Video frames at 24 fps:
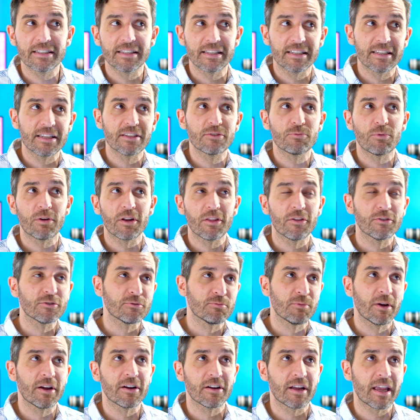this is one of those
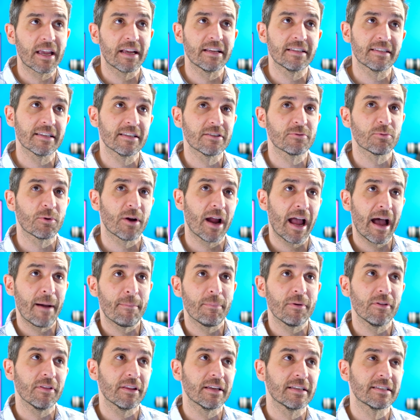rare cases where
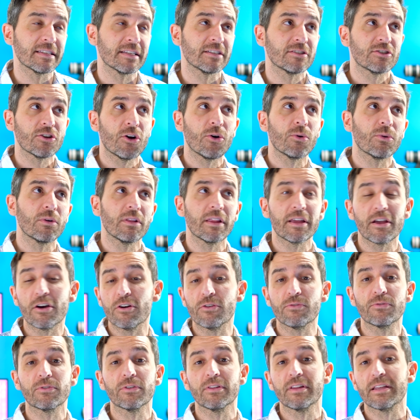Apple isn't totally
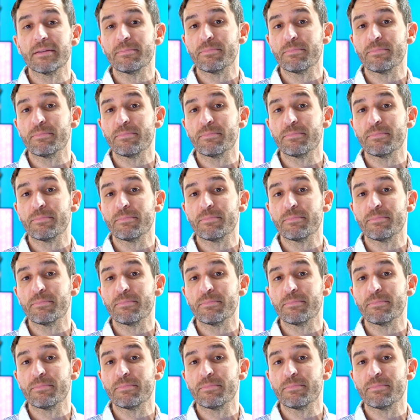overly